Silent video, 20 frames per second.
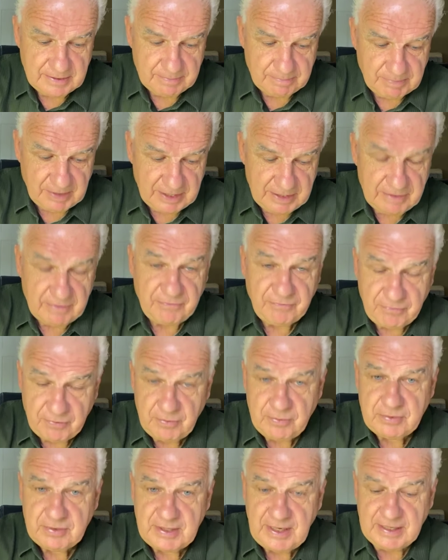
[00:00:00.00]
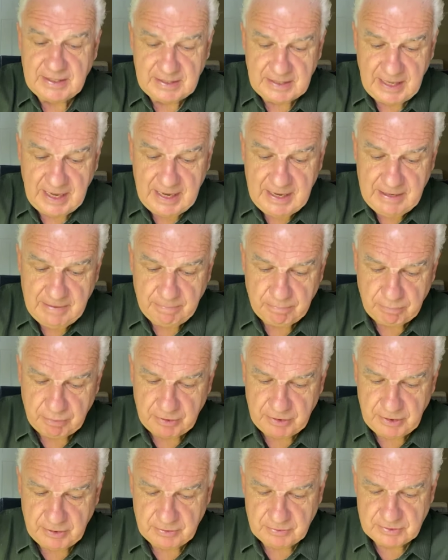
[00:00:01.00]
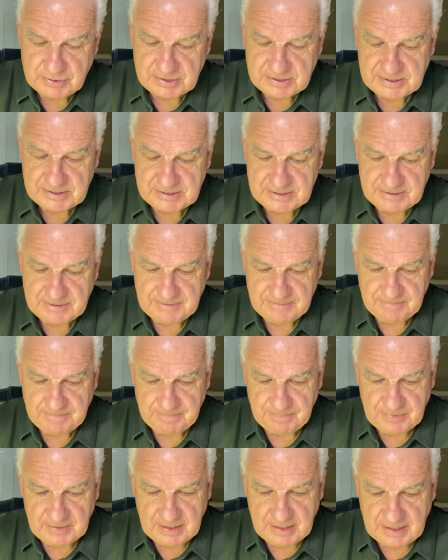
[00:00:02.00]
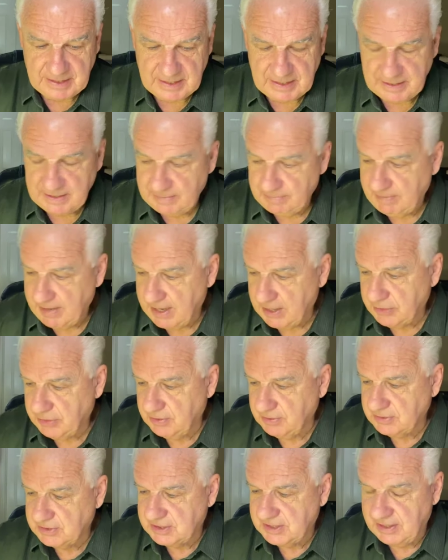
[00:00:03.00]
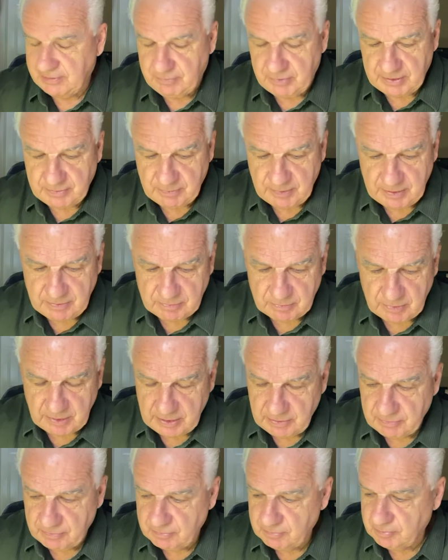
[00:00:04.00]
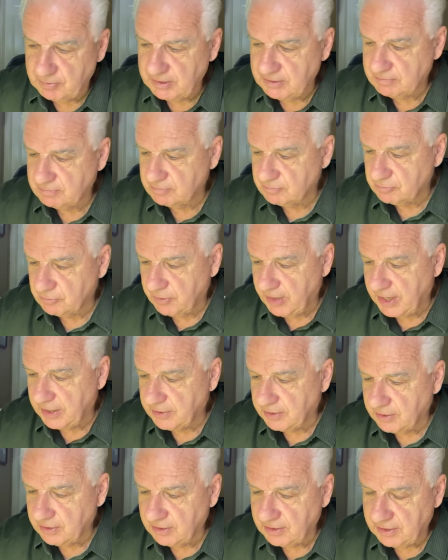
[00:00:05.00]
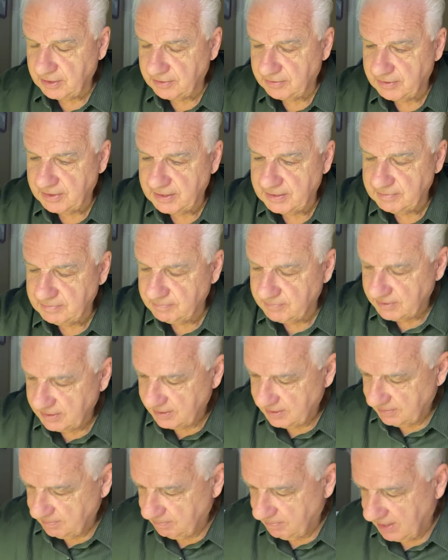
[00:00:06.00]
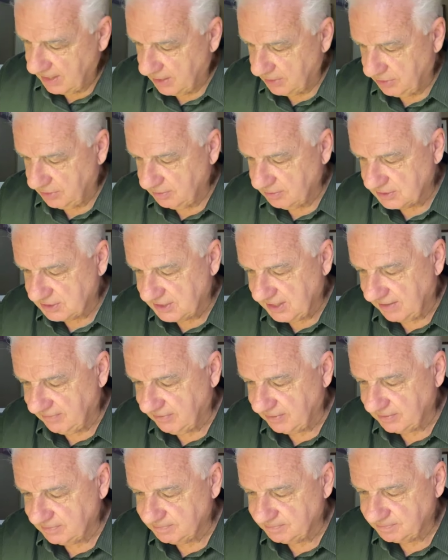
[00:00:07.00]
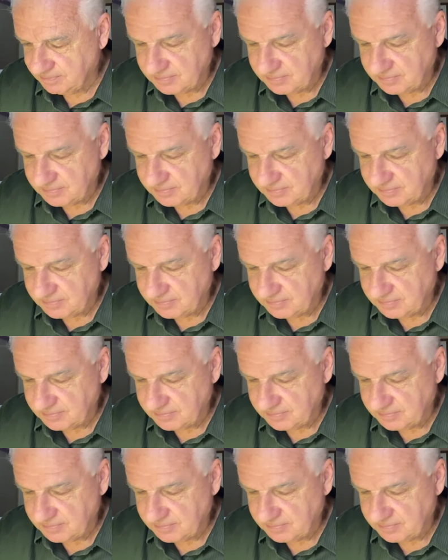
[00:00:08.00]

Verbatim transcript: by the fruit that they produce uh, in Matthew 7, we, we, we, we read earlier in Matthew 7